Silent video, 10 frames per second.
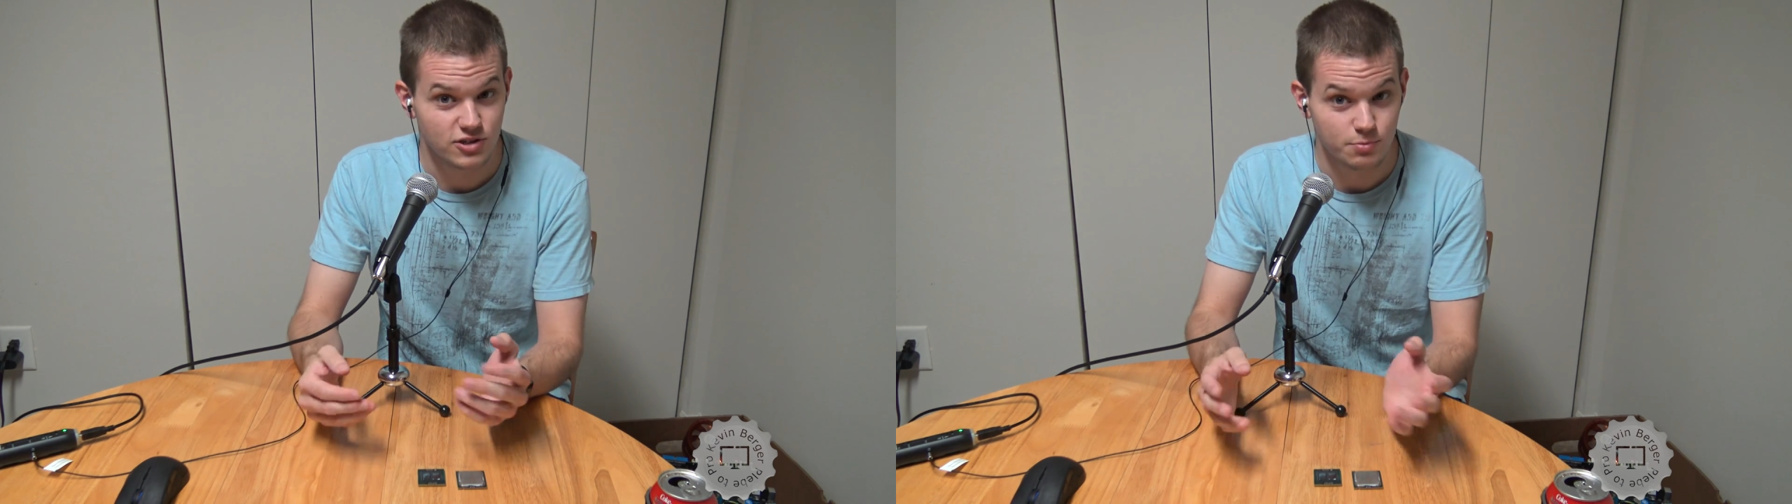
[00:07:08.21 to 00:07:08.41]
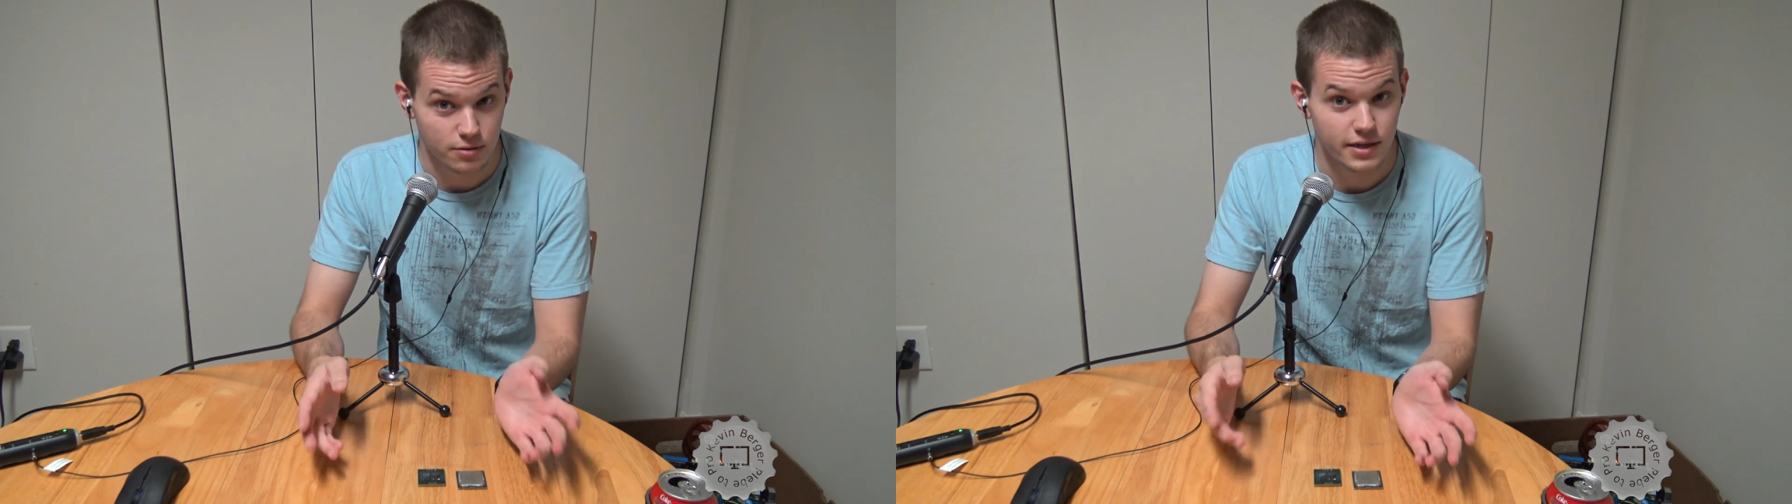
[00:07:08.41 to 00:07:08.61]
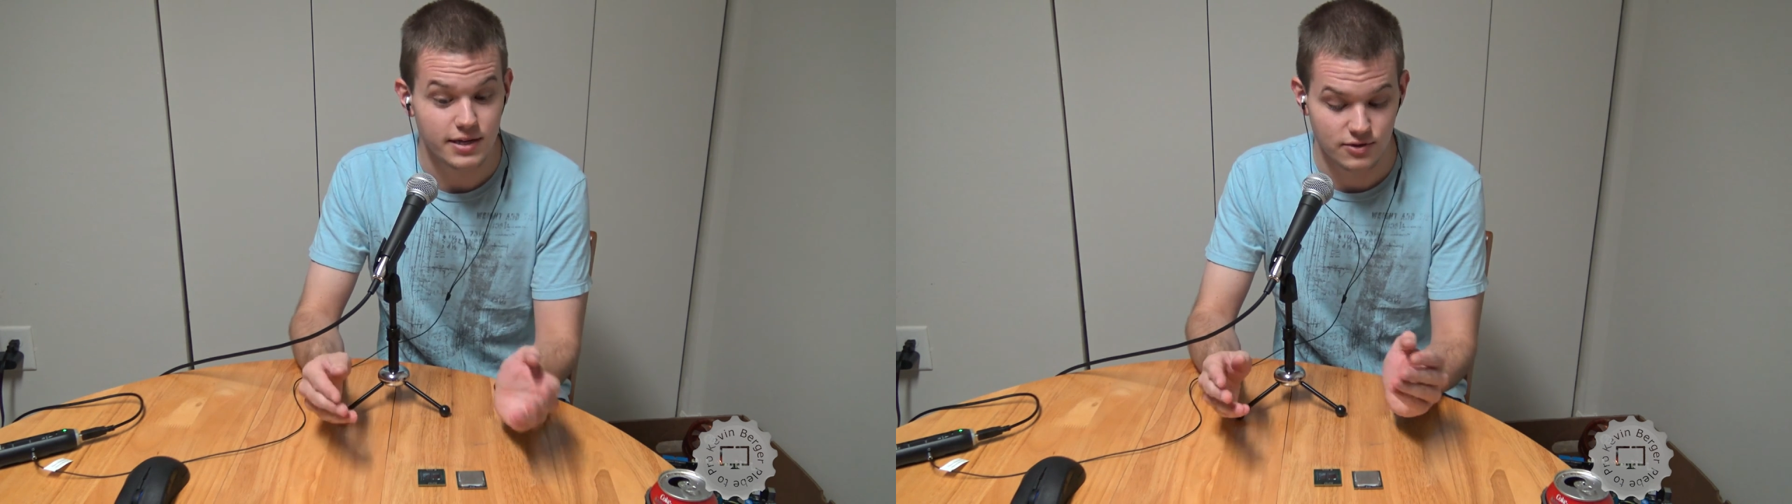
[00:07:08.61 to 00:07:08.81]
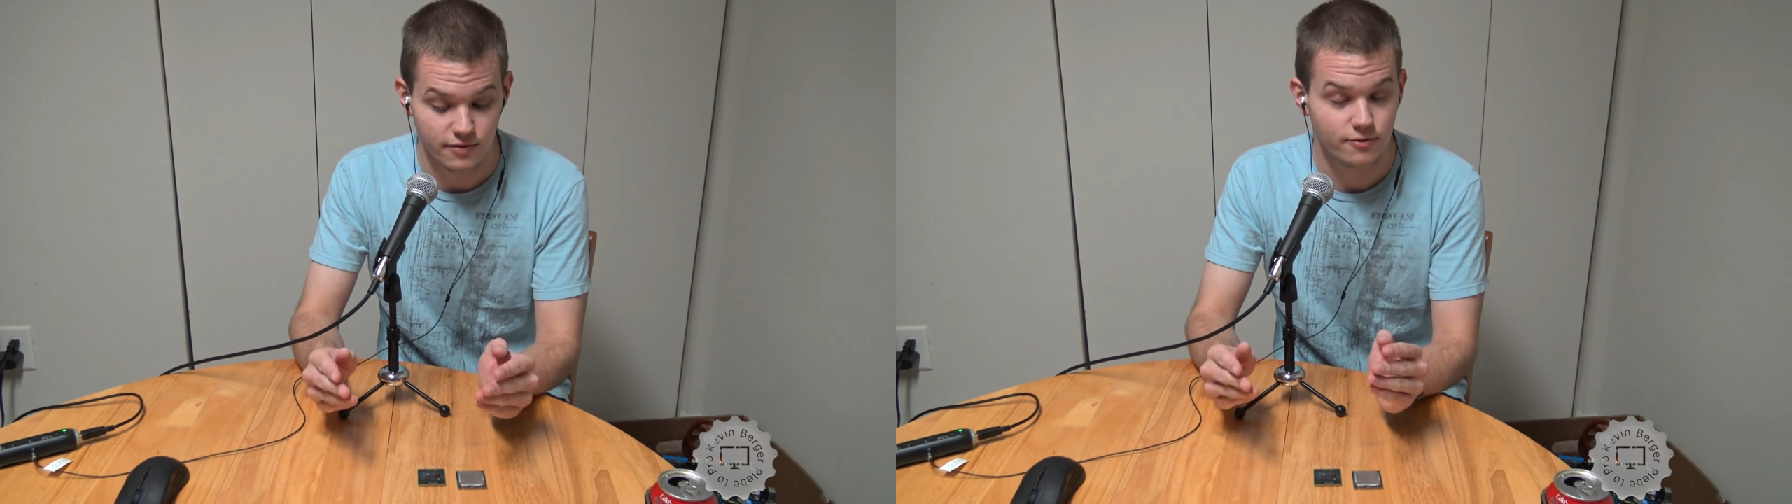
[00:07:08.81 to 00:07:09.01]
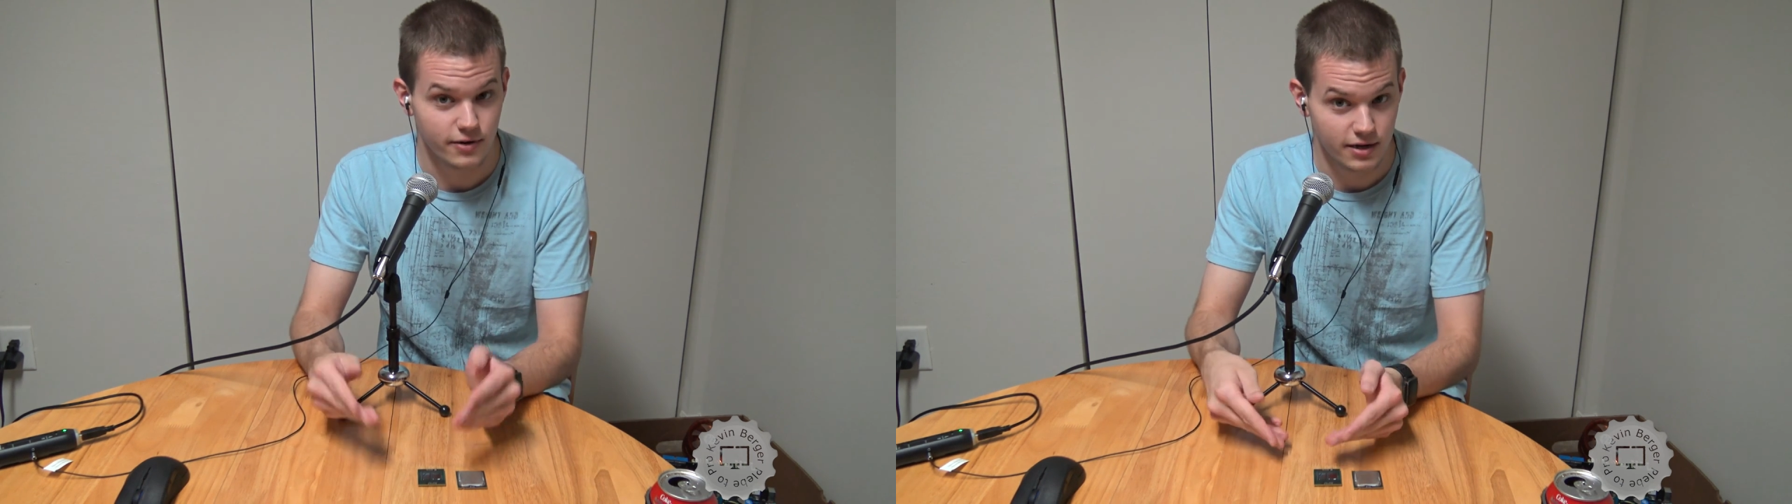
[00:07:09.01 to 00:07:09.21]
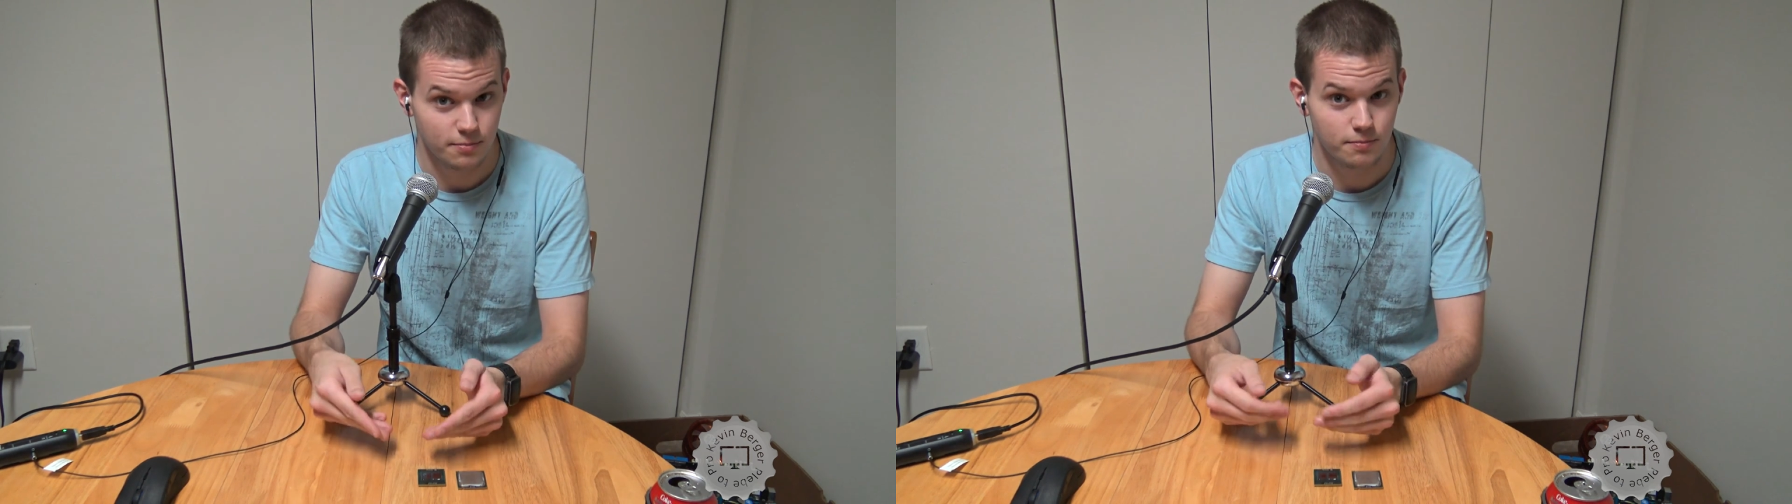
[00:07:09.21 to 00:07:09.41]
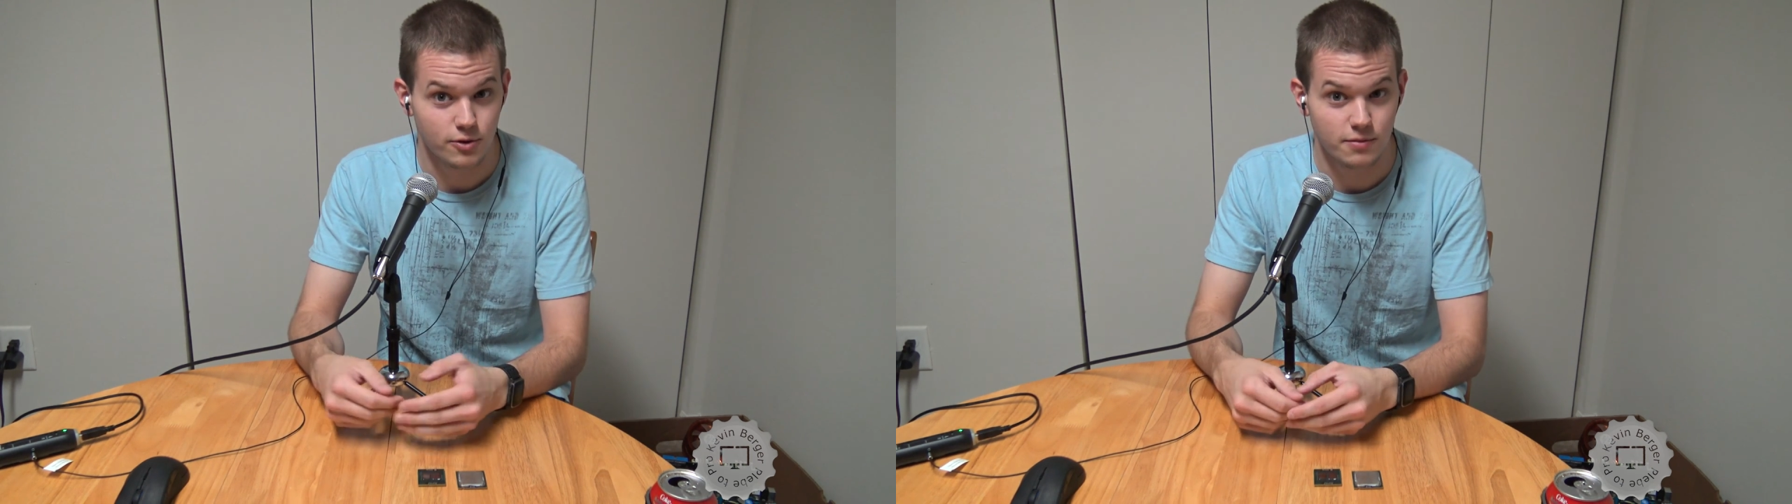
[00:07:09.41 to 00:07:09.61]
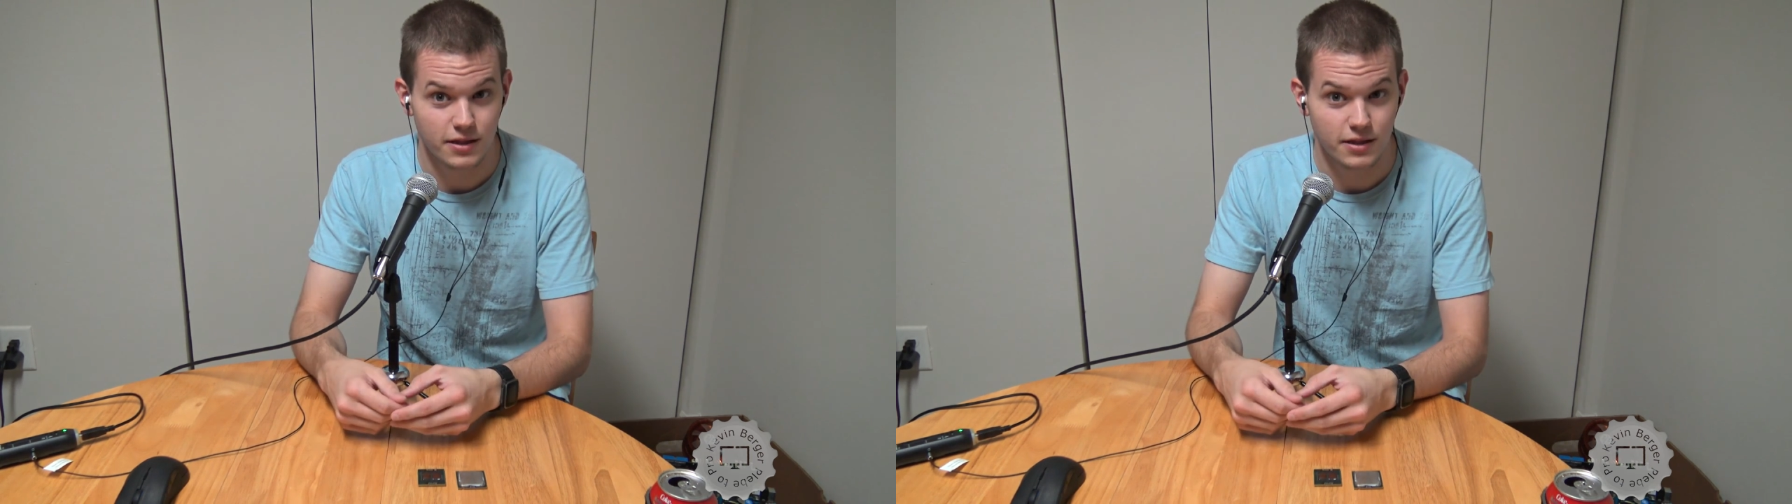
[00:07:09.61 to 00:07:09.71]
please feel free to put them in